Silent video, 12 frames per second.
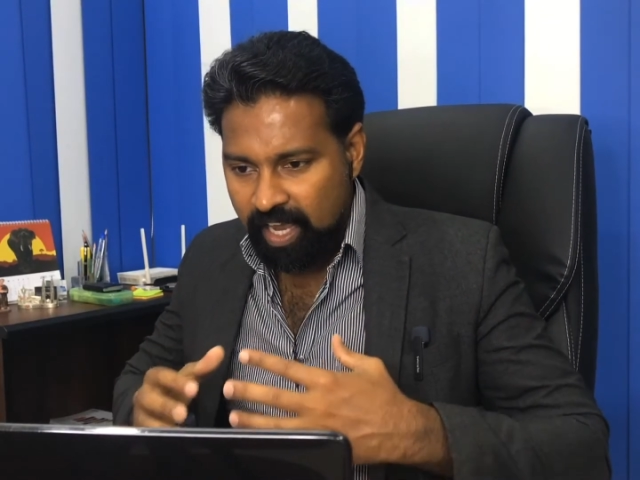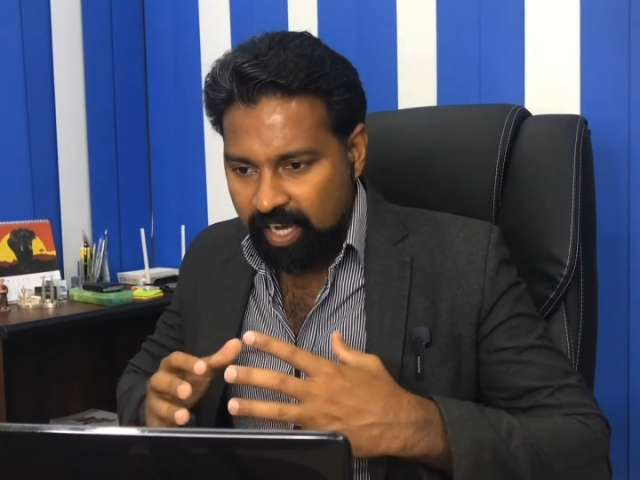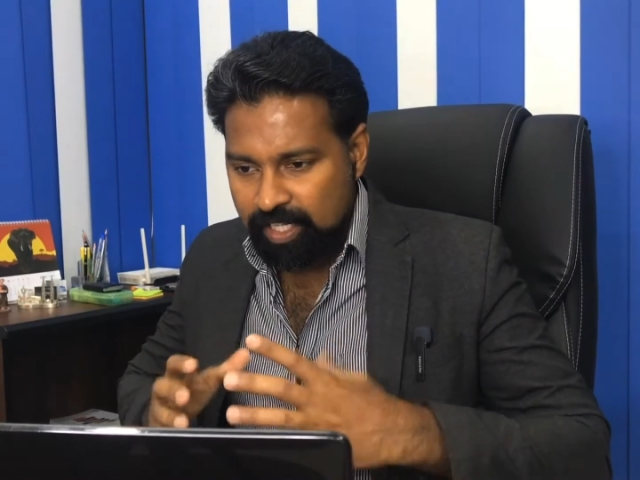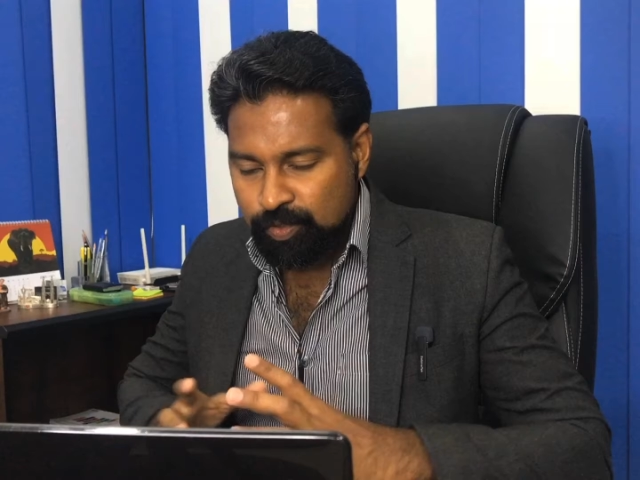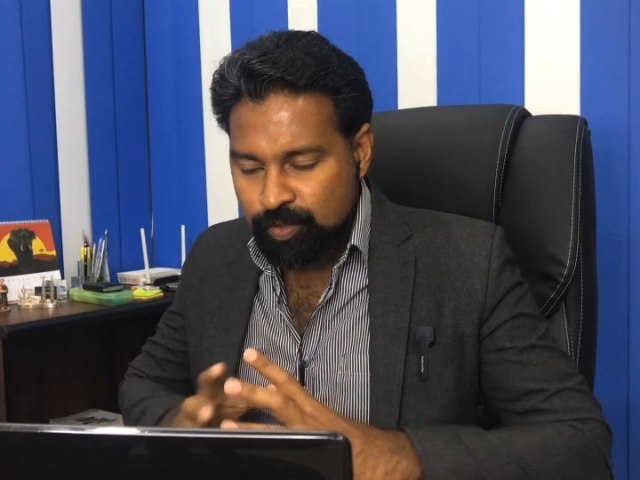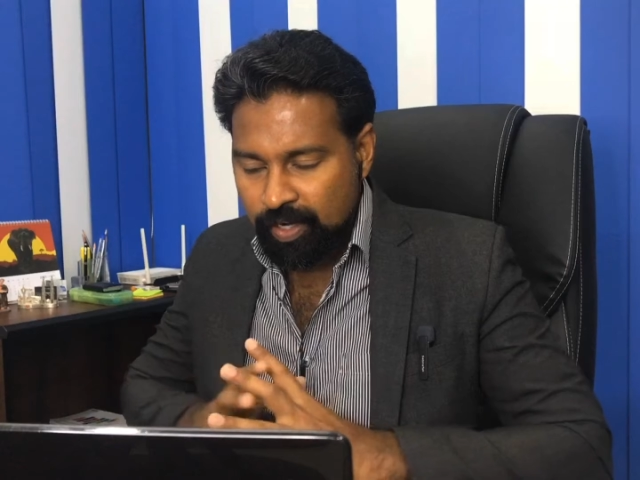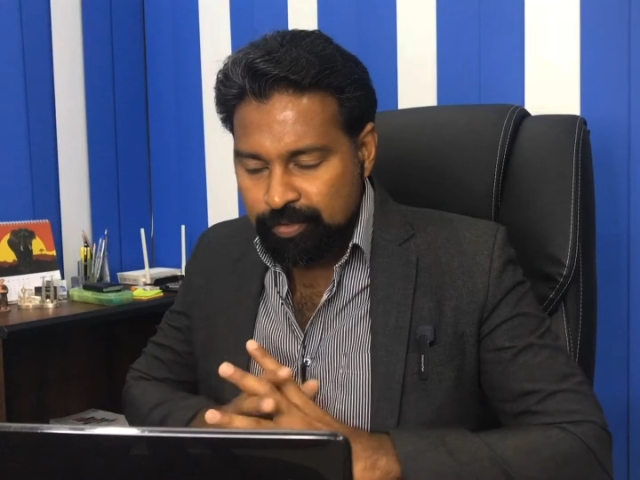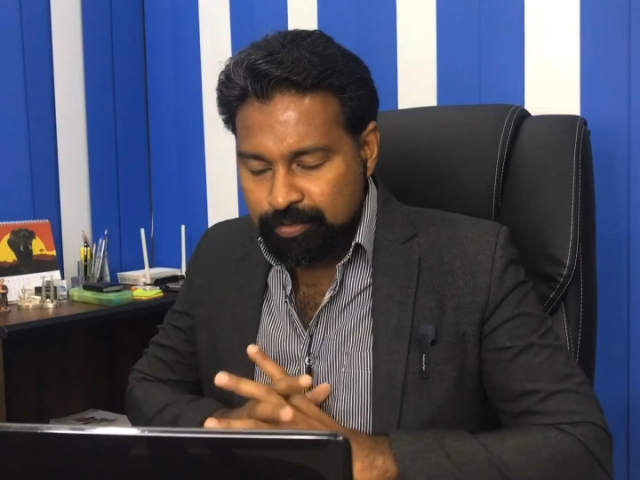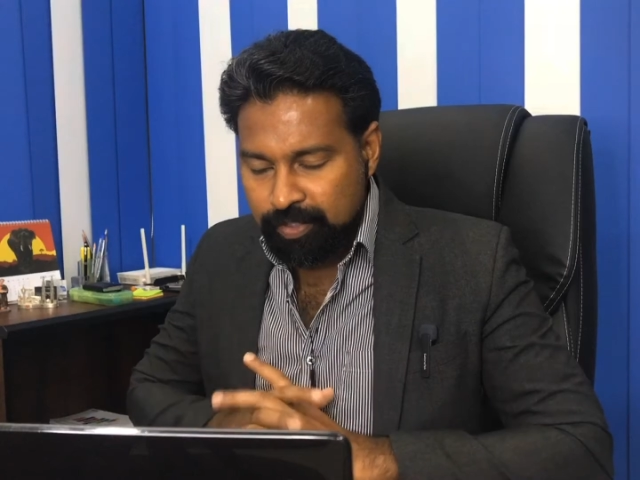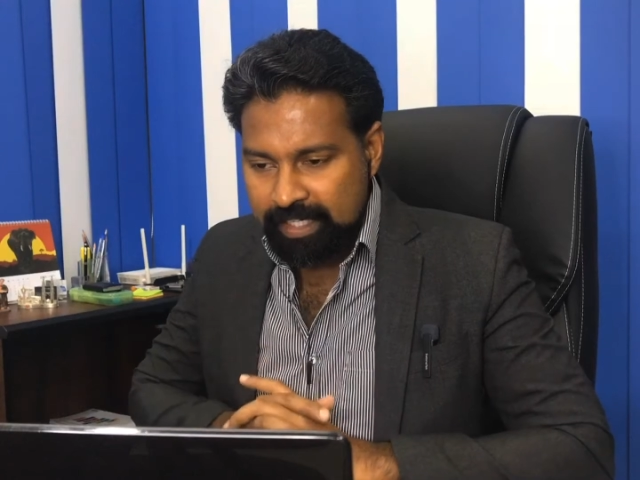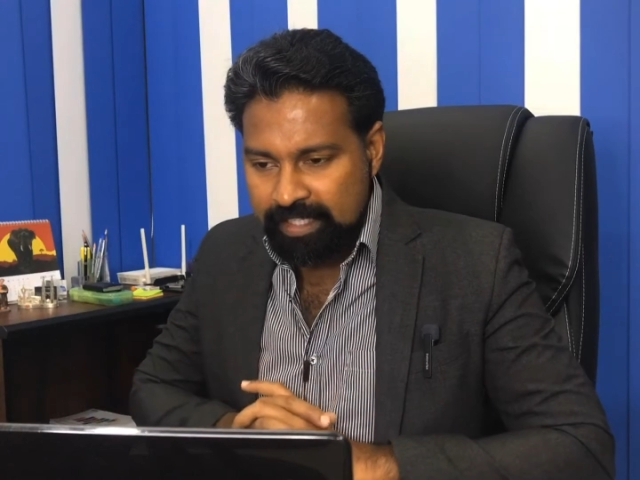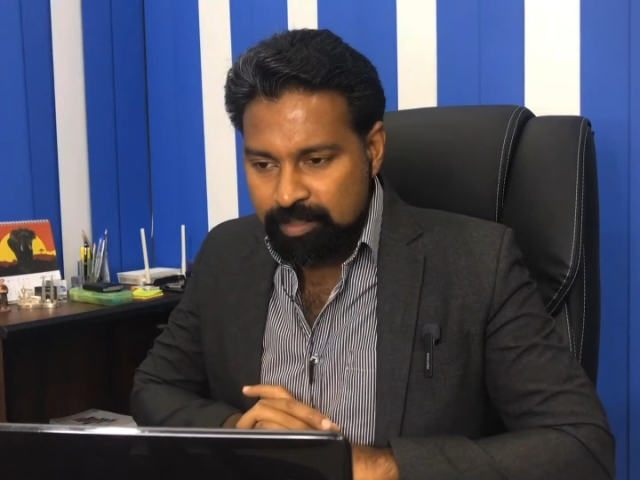and you have to
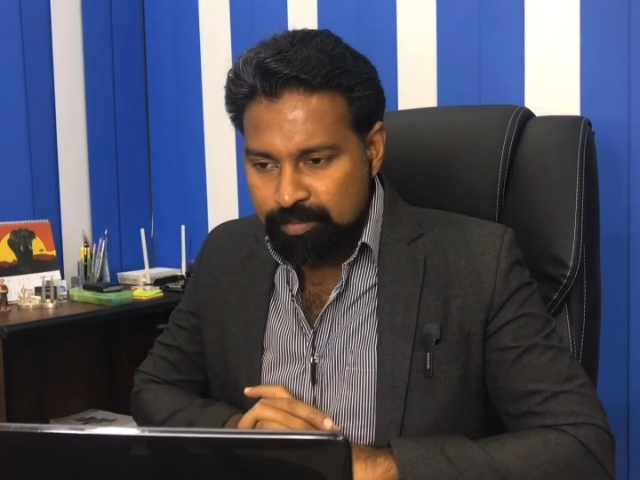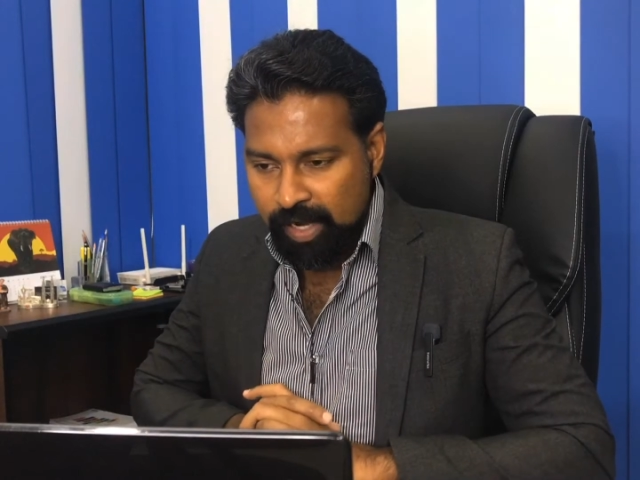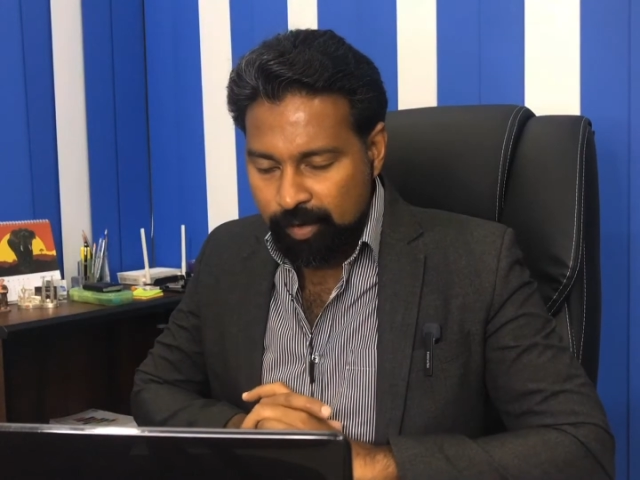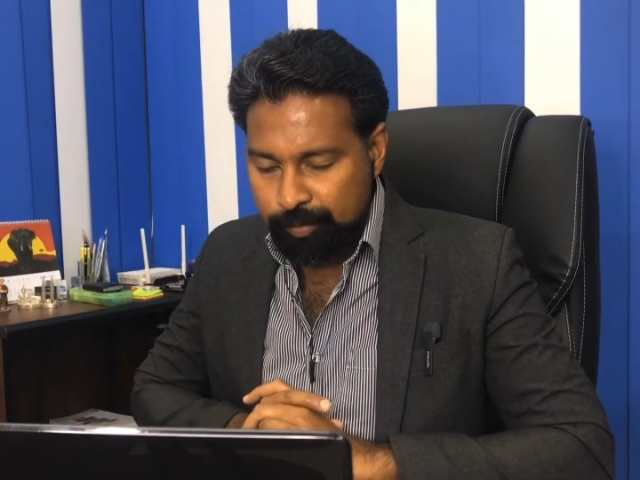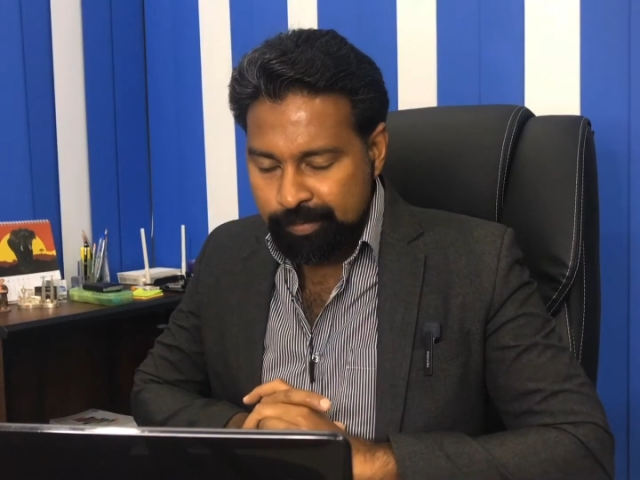write them down,